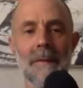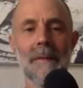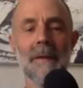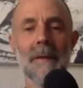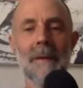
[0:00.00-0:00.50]

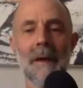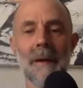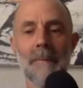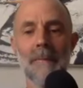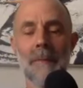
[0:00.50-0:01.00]
that
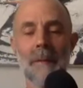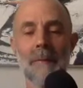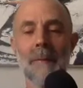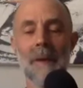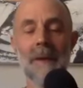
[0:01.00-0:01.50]

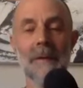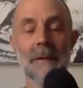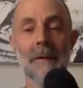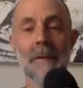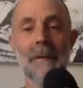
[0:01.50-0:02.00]
we may
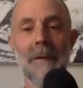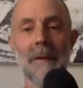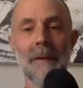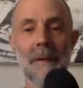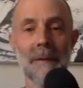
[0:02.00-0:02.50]
not
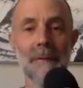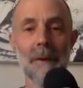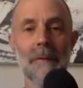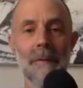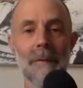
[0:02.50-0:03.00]
have
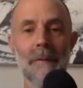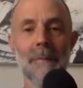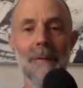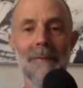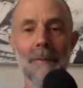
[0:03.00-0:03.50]
known
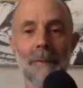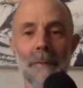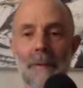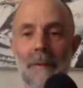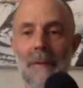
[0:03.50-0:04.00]

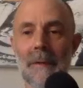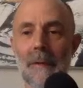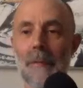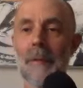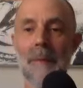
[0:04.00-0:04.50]
before,
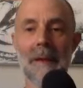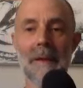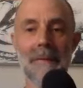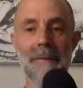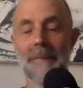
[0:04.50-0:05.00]
or we may
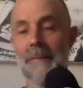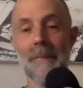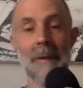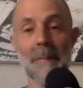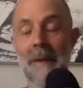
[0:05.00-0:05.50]
have
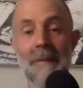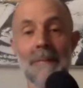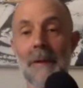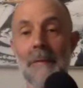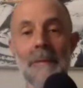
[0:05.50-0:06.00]

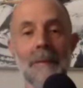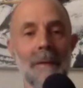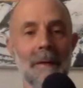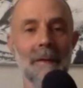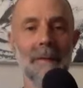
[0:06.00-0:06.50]
known
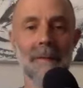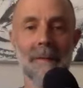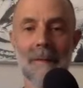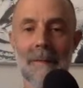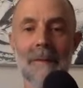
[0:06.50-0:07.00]

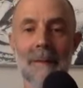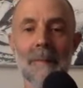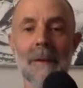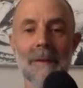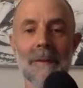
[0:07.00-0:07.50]

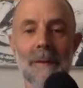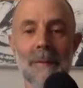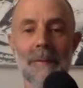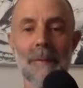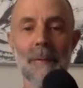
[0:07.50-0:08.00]
similar things
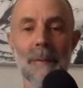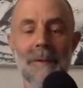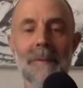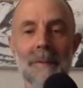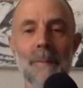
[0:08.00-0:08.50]
before, but
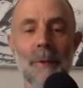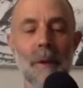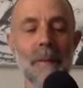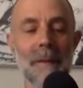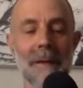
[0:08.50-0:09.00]
it's
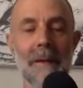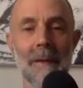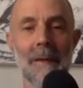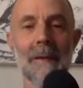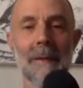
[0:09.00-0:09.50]
probably
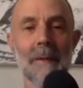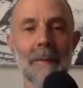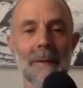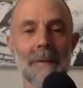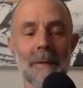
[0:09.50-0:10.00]
going to
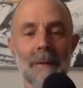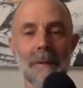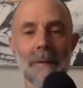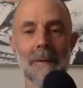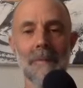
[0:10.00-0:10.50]
be stronger